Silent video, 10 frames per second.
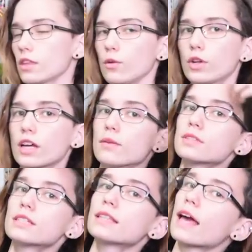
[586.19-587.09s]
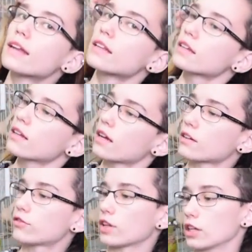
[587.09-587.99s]
When it comes to landing
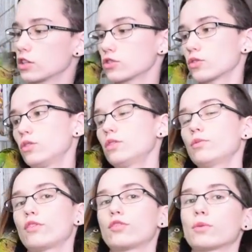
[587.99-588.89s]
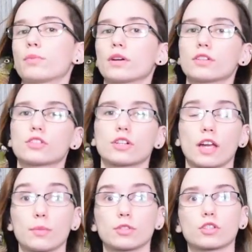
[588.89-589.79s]
and flight control, if your birds are
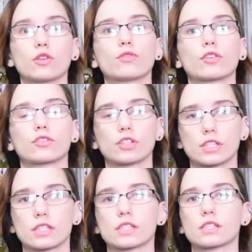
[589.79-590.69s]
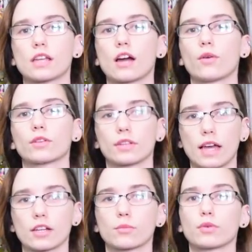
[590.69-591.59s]
able to go further distances now and they're
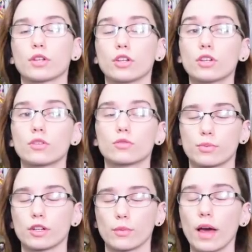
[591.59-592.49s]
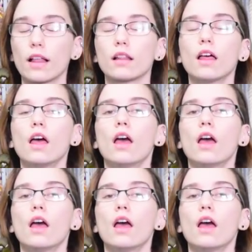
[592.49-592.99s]
landing pretty well,